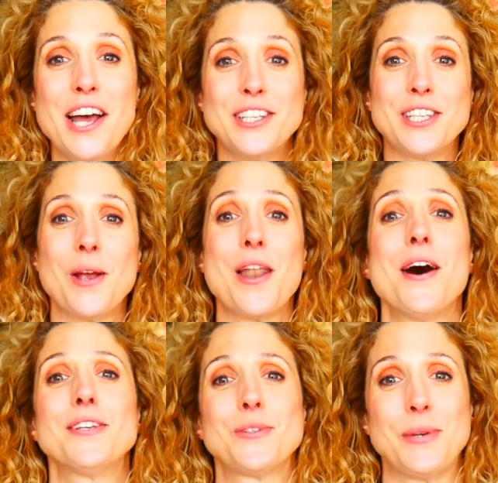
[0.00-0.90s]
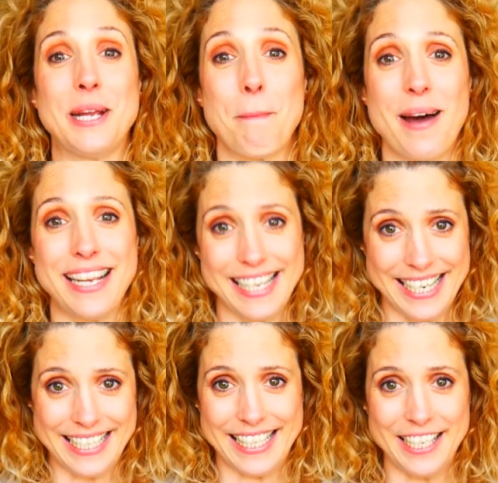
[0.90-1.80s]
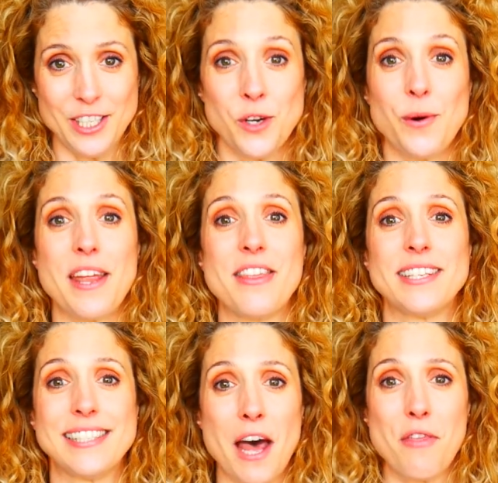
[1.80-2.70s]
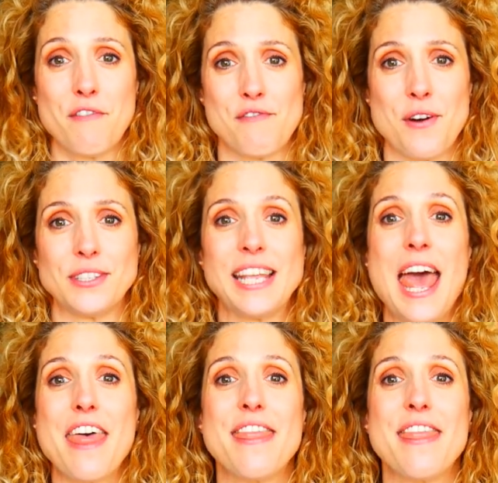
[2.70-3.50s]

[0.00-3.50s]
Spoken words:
So last week, my nieces, who are in the south of France,